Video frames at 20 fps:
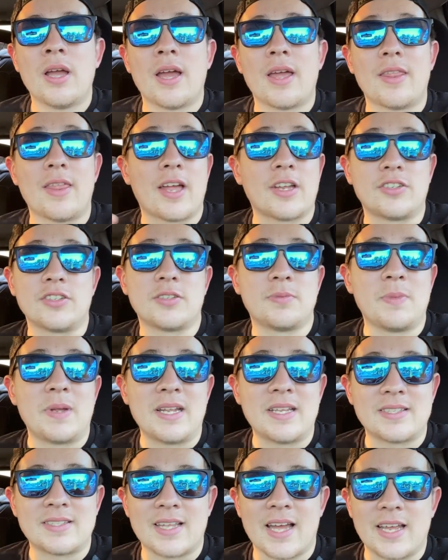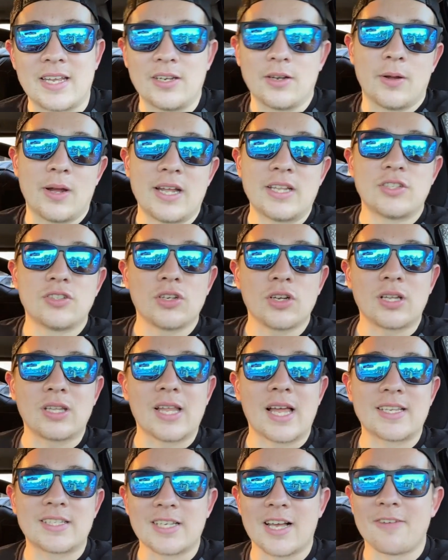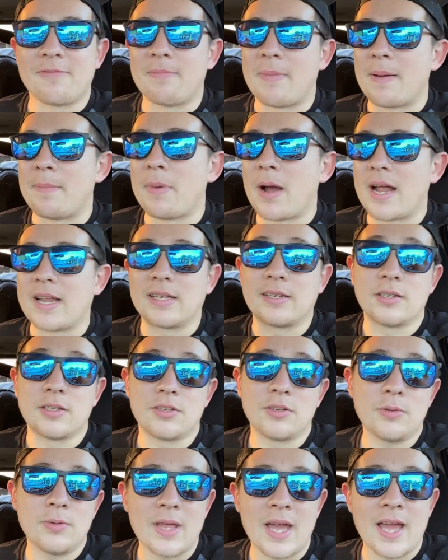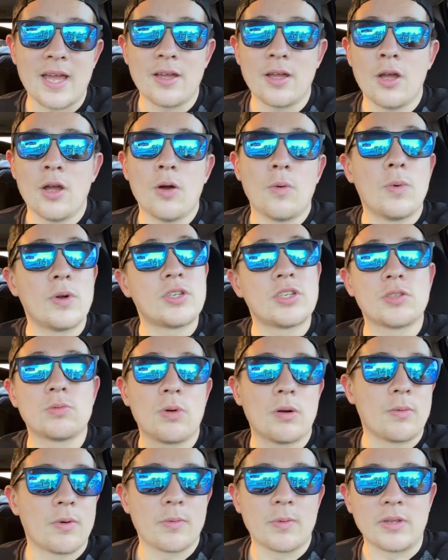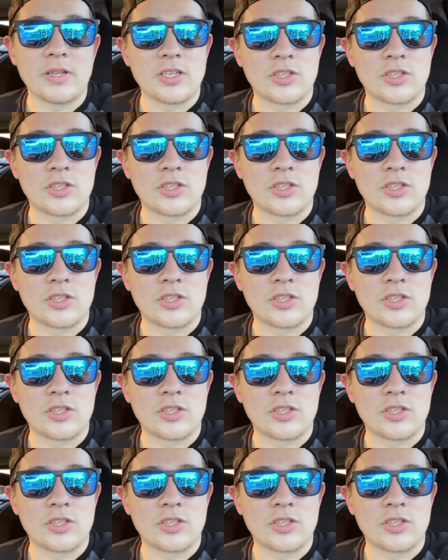that just means that, you know, it took less off my body to do that, which is what we're really